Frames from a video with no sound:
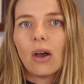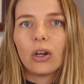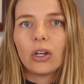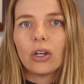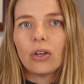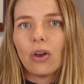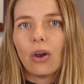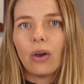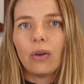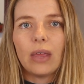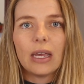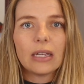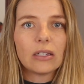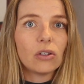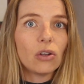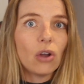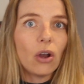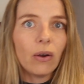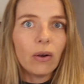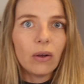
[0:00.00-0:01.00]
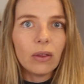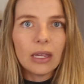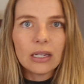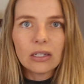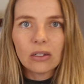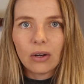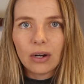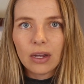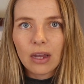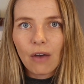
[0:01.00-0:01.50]
you know there's no
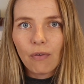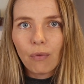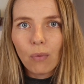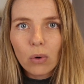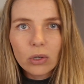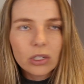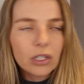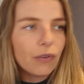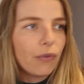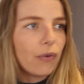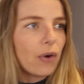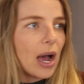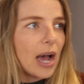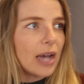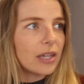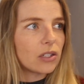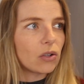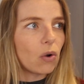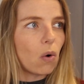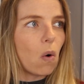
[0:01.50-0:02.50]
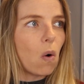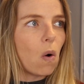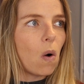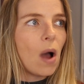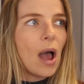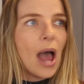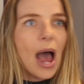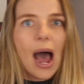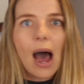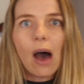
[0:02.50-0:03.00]
there's not enough water for us
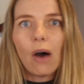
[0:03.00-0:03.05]
or